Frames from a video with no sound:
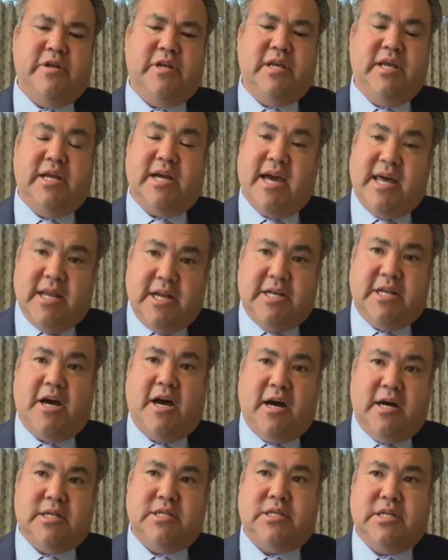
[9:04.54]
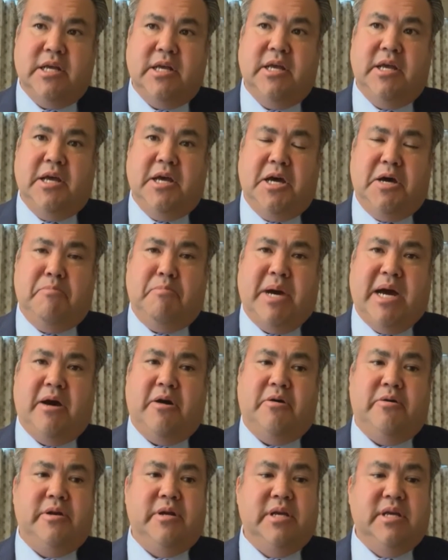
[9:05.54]
he kind of talks
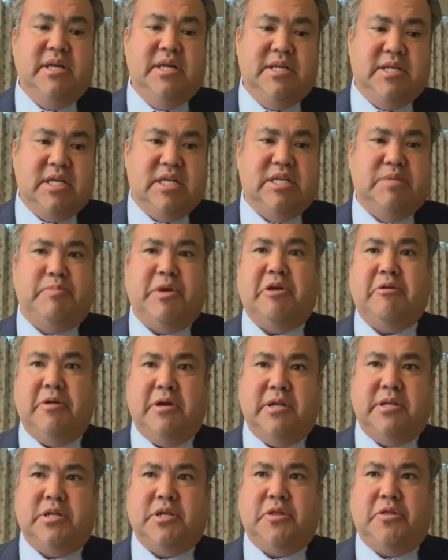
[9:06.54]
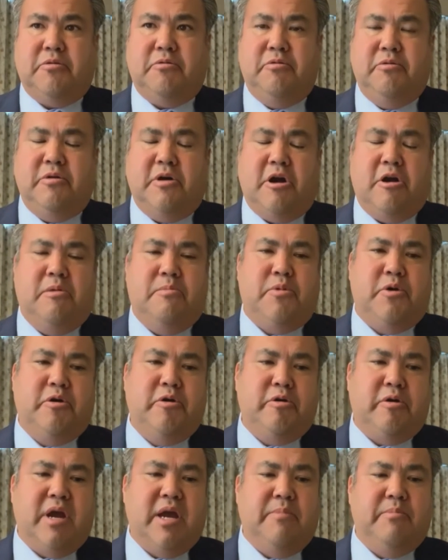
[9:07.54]
about his experience through our
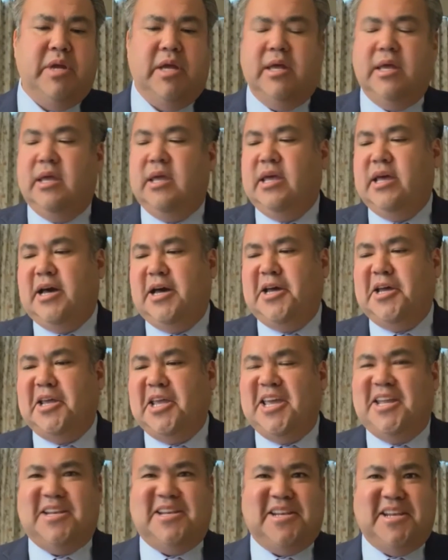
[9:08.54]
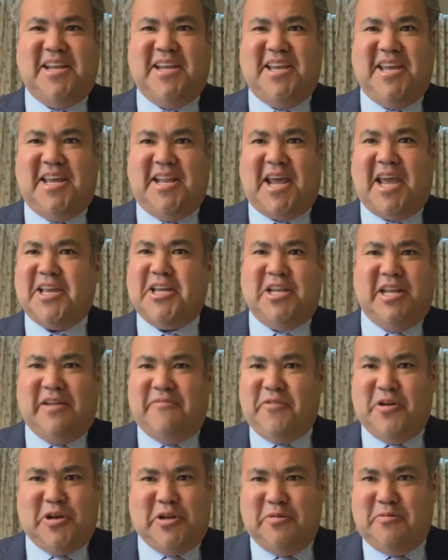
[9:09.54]
program. And I can
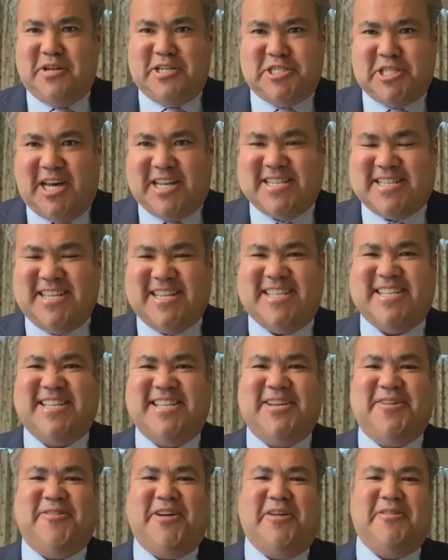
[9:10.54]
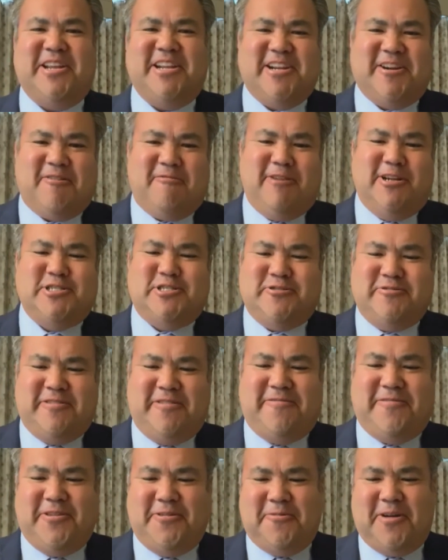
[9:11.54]
never do it justice. So I would encourage you,
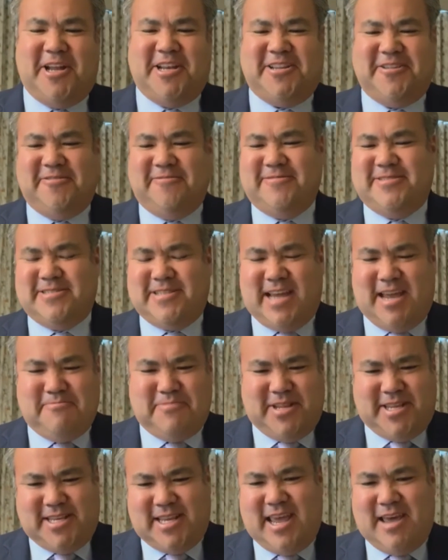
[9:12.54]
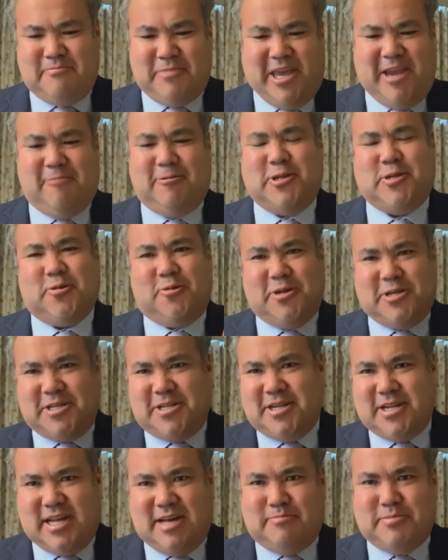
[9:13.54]
if you want to type in Sam CareSource
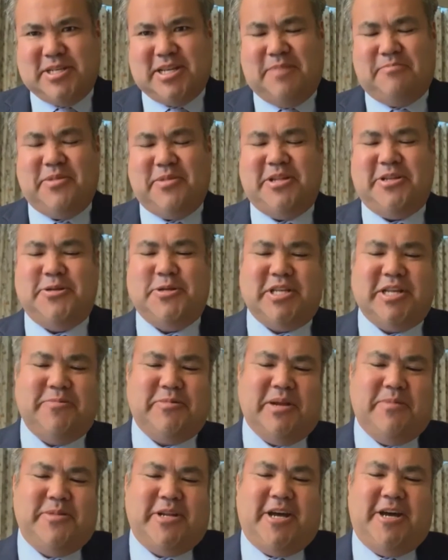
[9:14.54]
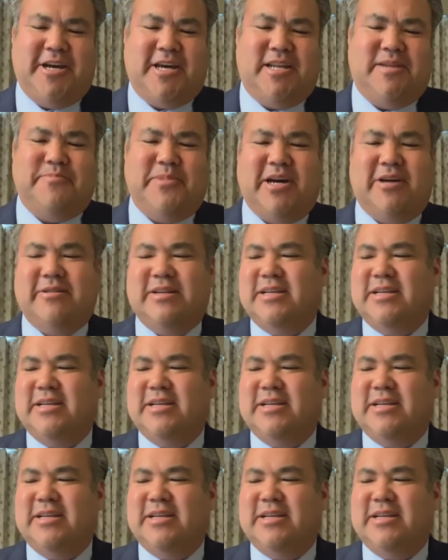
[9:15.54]
and it comes up and you'll see what I'm talking about.